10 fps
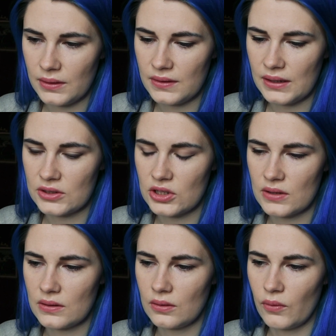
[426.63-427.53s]

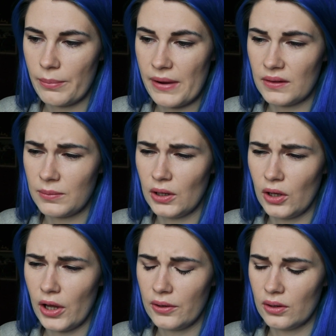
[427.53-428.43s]
section reminds me a
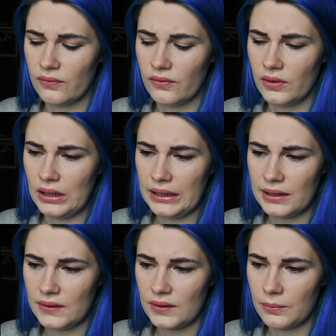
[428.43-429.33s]
lot of
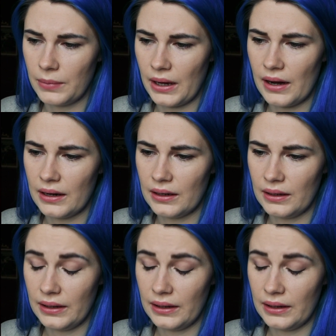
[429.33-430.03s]
Lit by